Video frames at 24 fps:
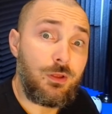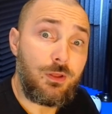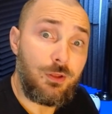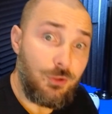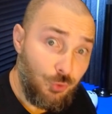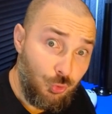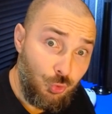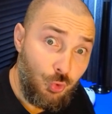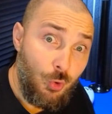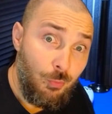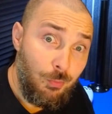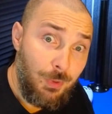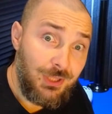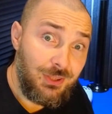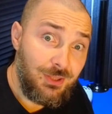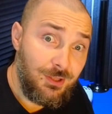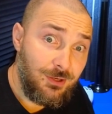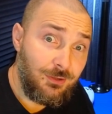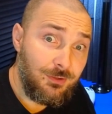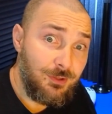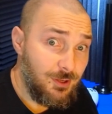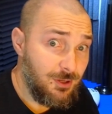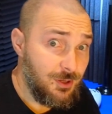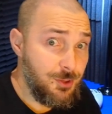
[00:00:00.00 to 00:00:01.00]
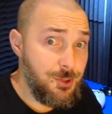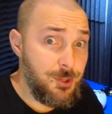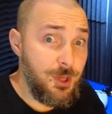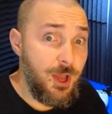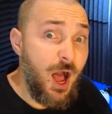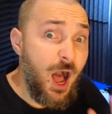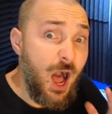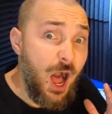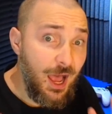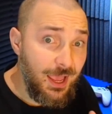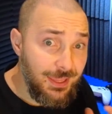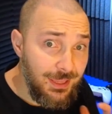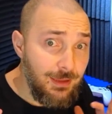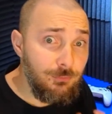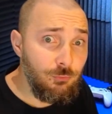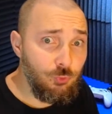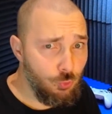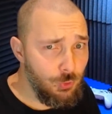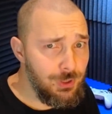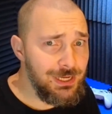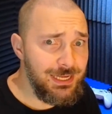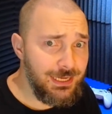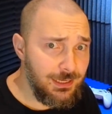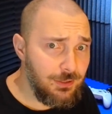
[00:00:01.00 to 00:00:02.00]
You know, my dear nerds, I am
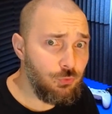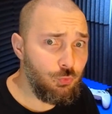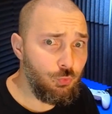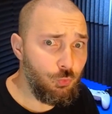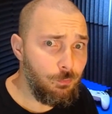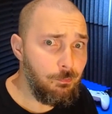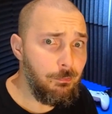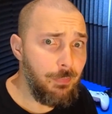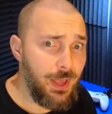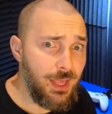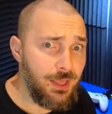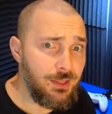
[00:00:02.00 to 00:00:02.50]
willing to bet